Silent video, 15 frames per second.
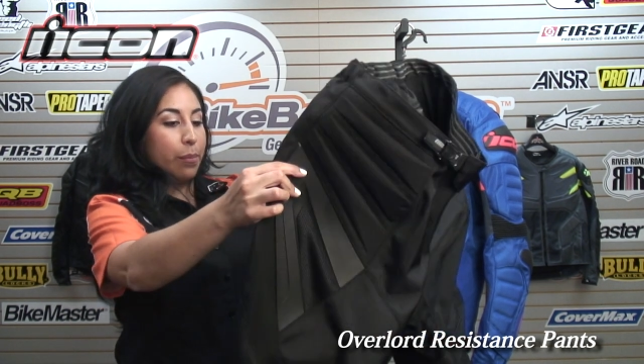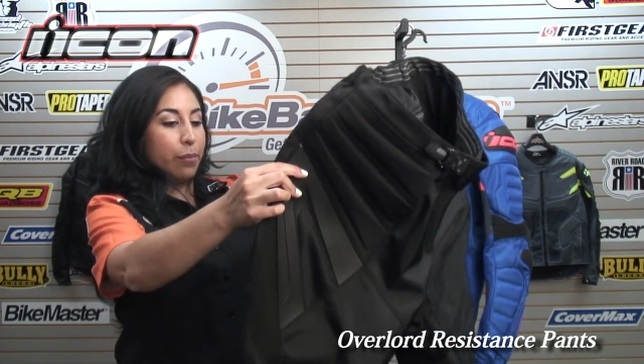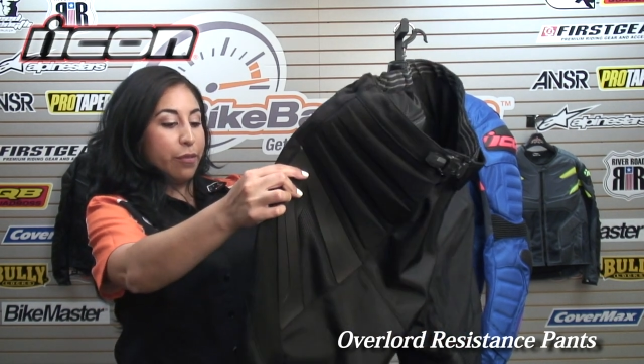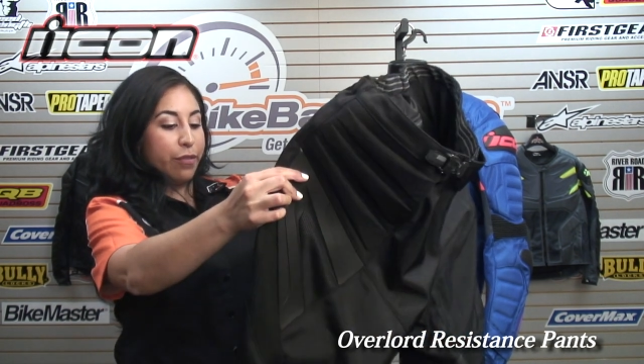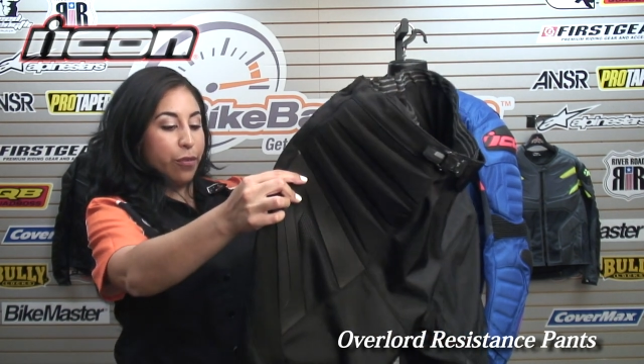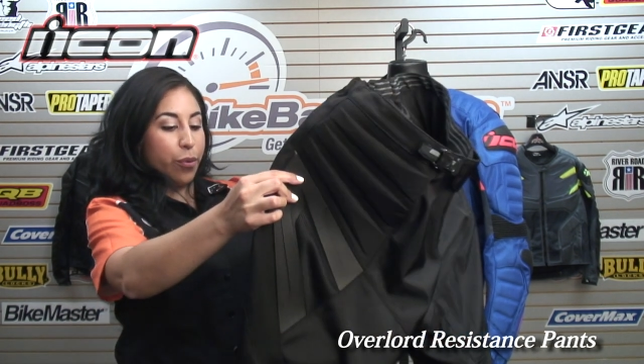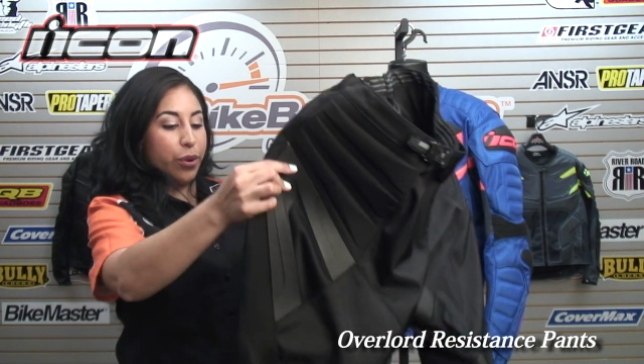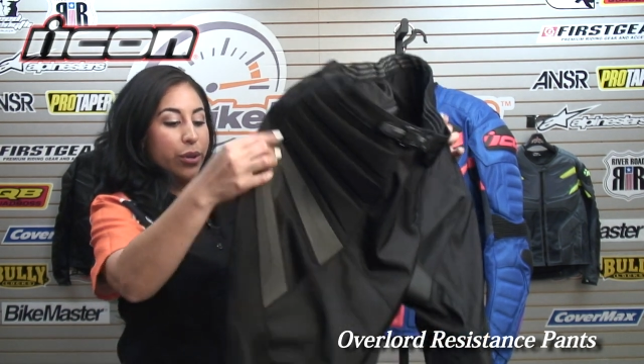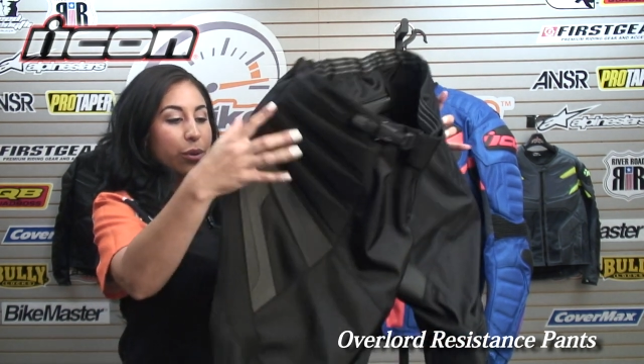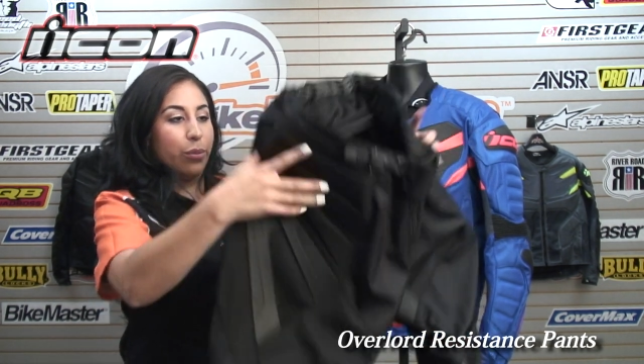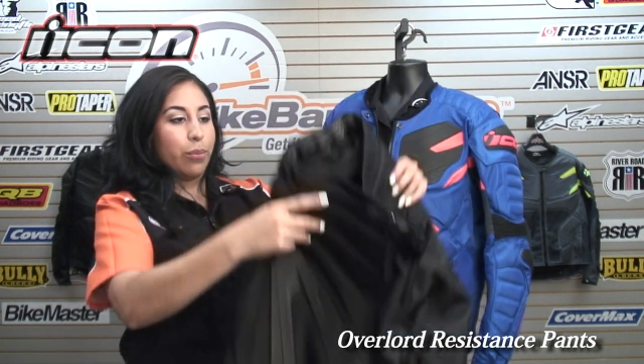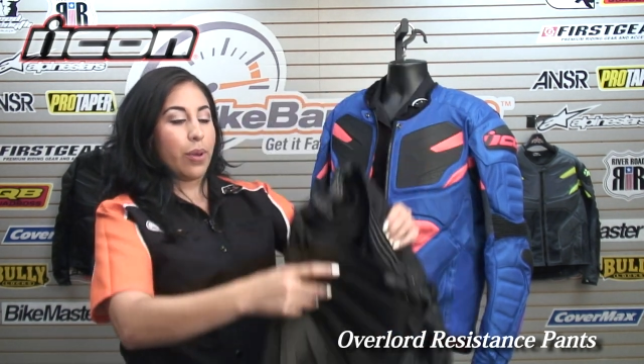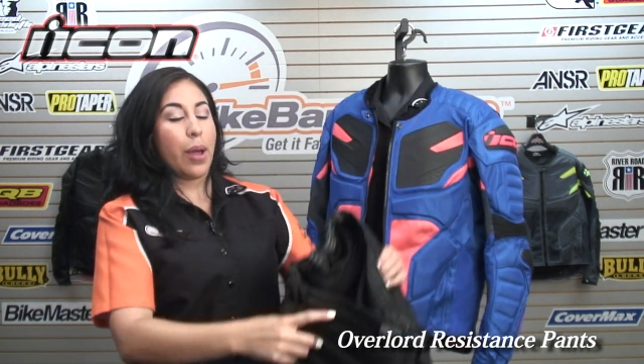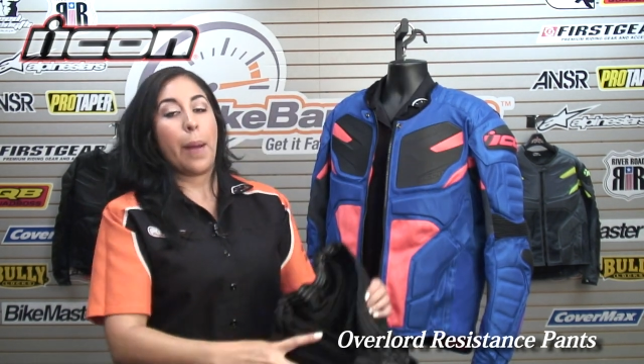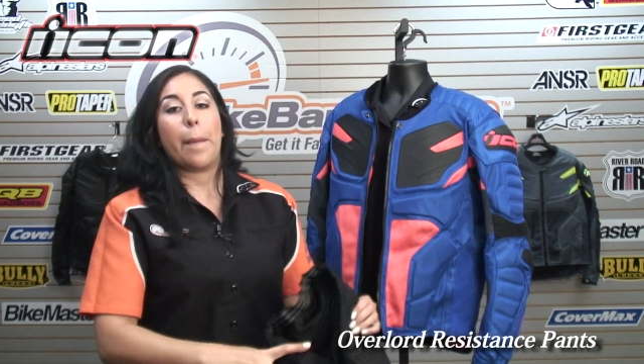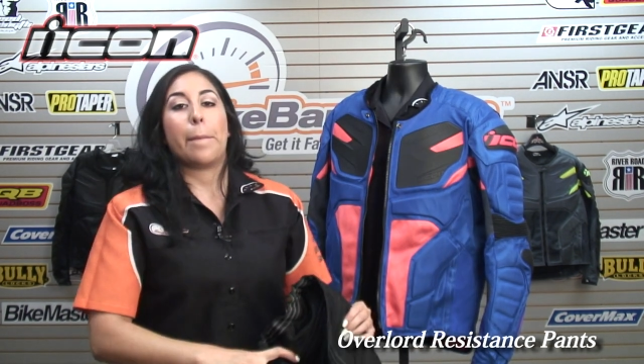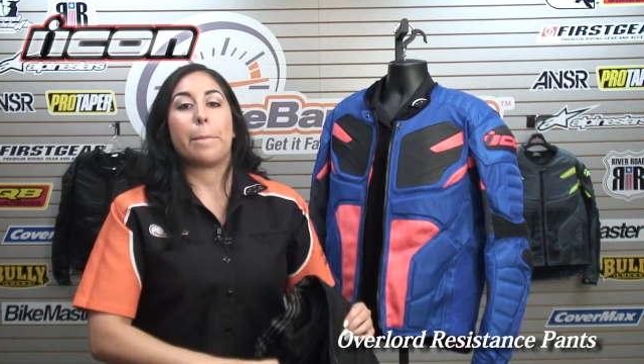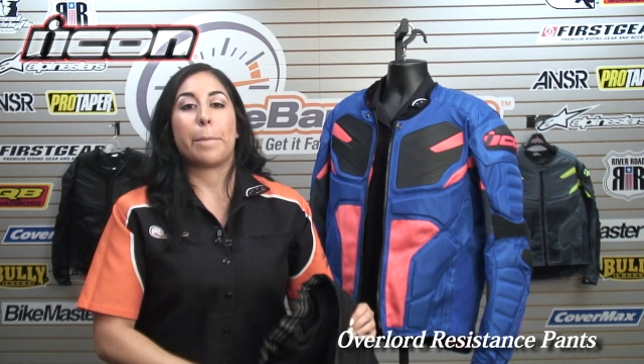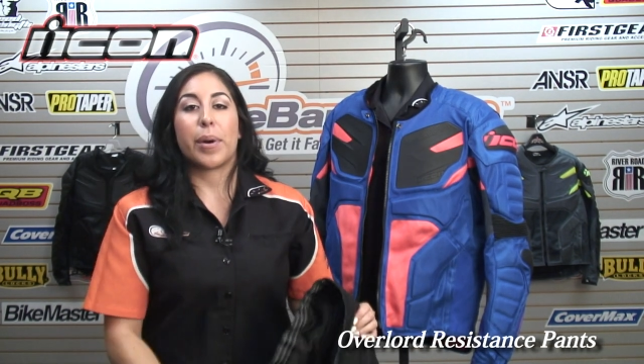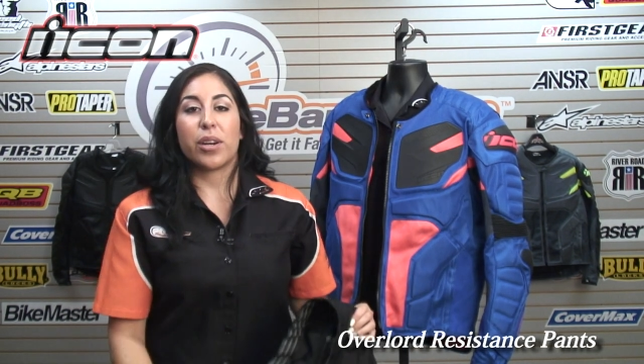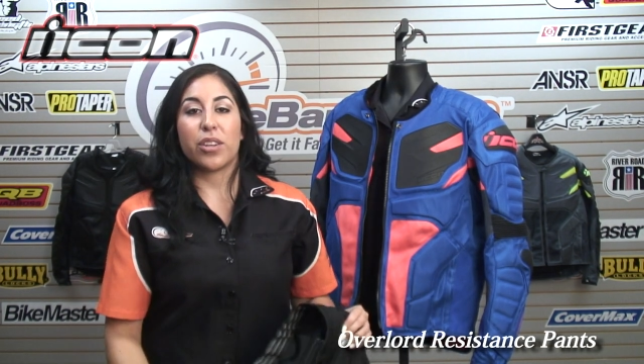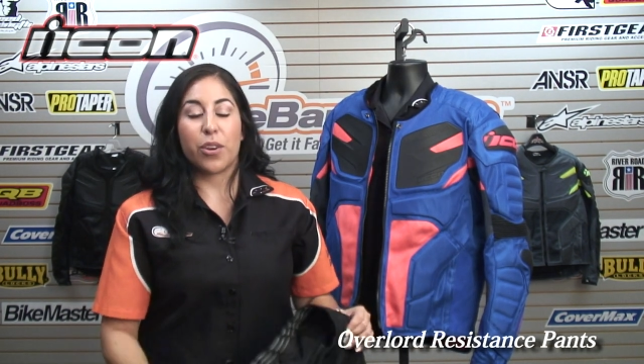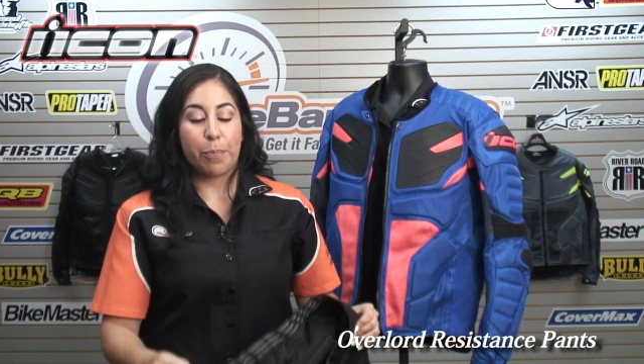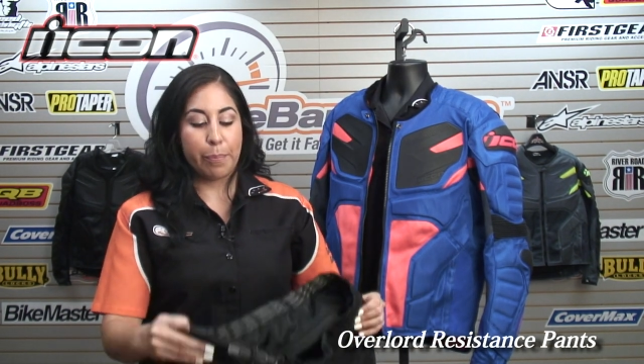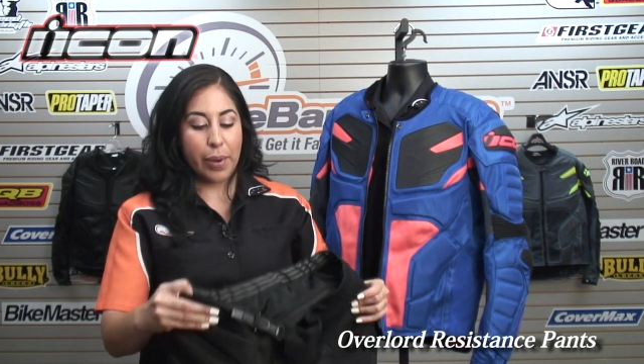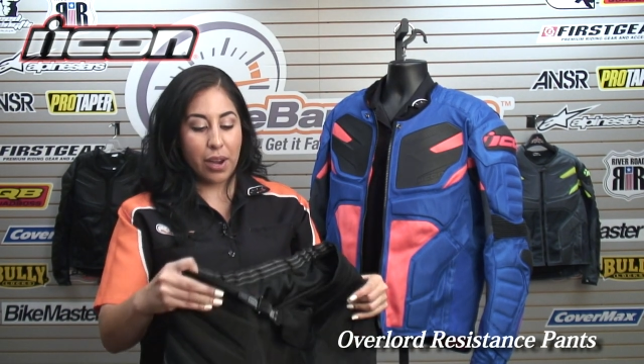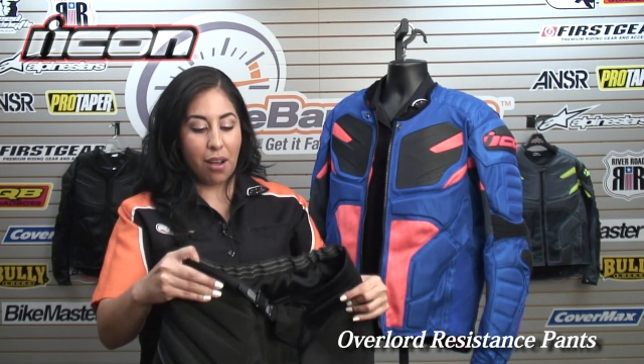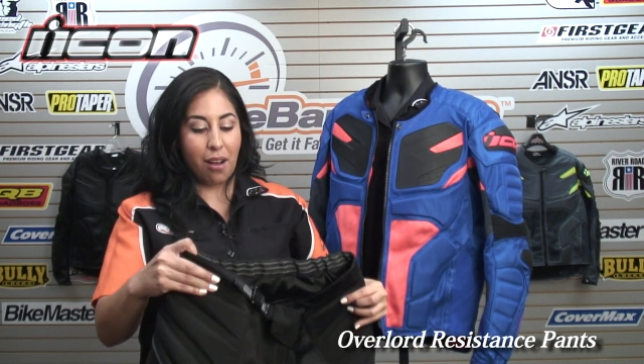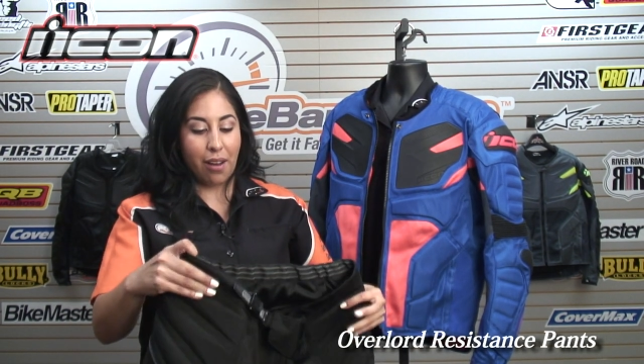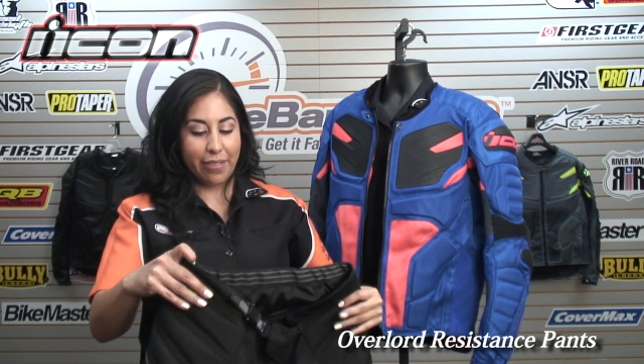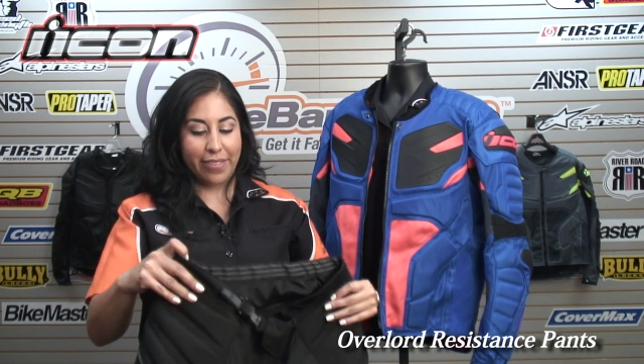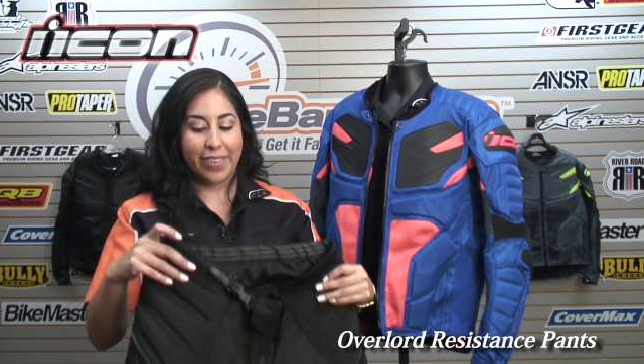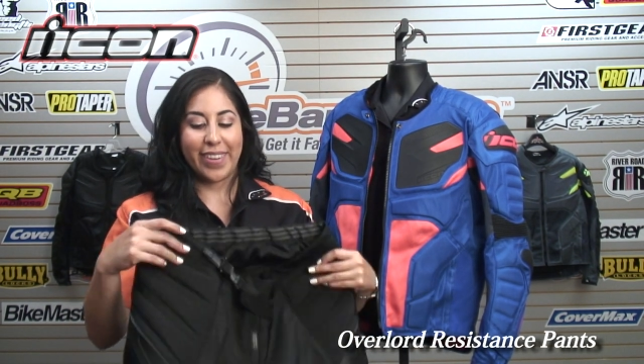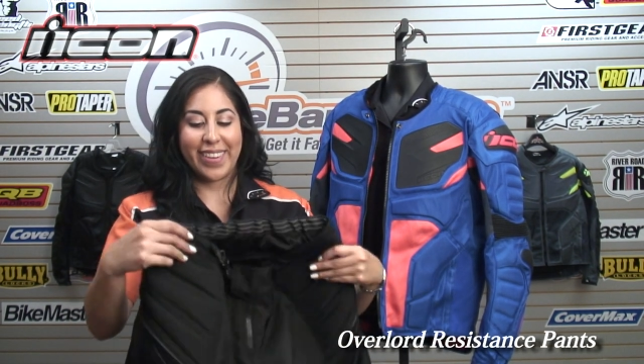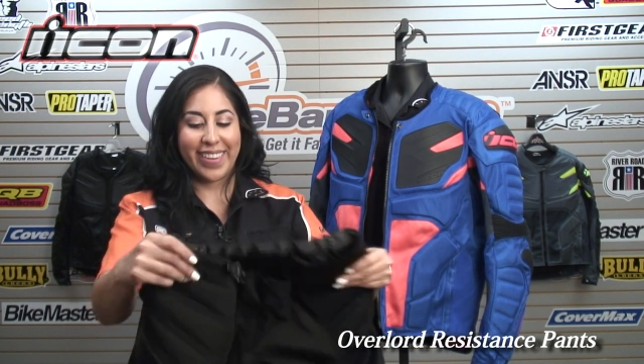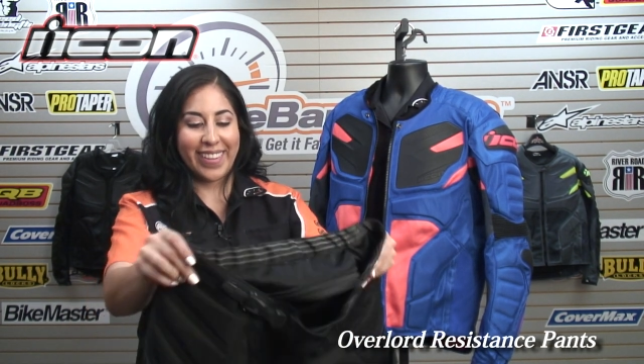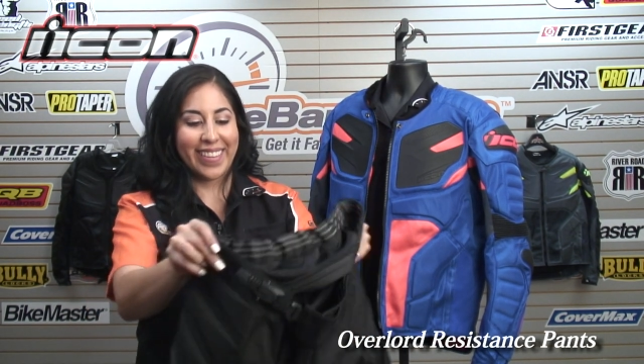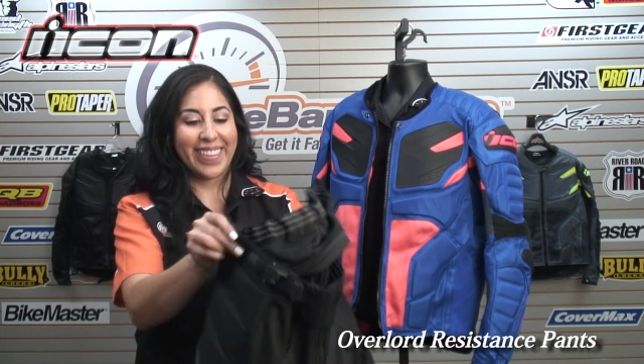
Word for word: before you burn your butt off.